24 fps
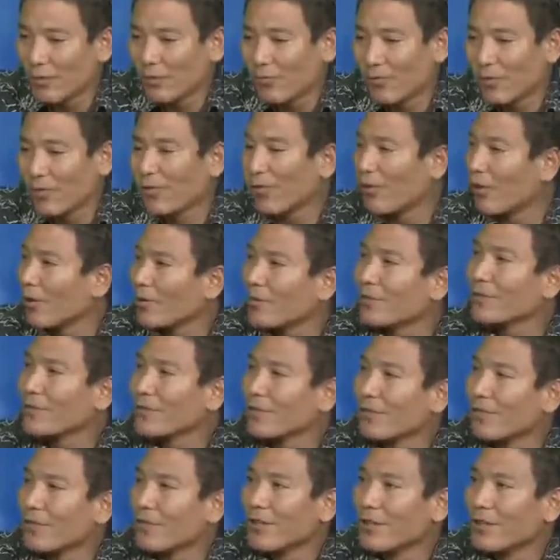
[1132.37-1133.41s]
one of the
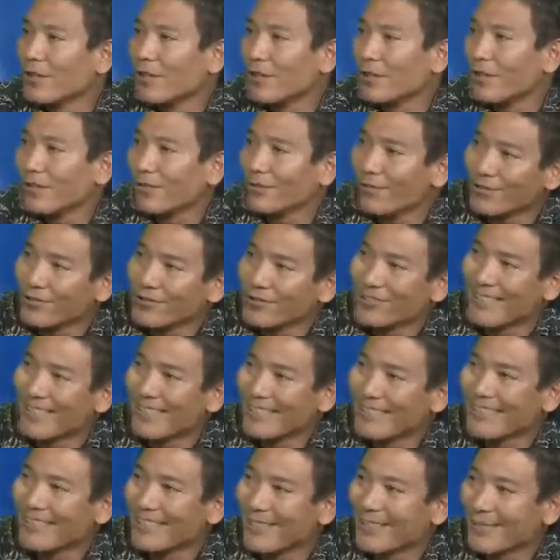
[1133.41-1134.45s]
requirements for the growth
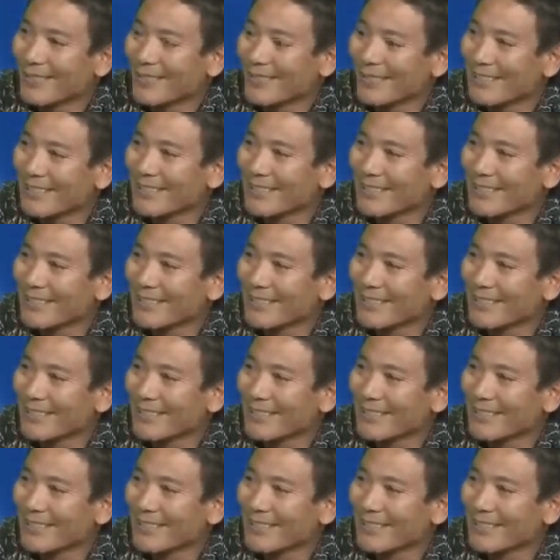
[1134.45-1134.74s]
stage companies.